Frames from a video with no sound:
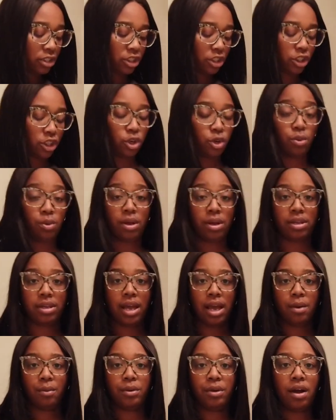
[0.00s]
so
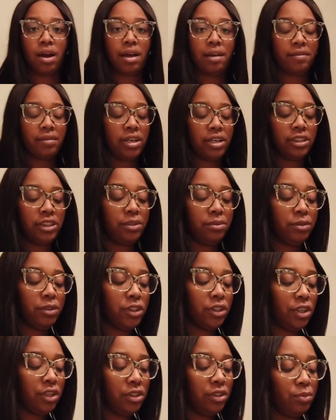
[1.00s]
yeah, we all have custom
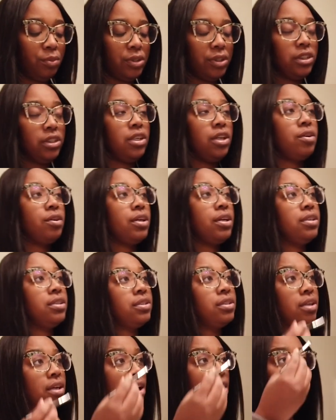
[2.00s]
shirts with slogans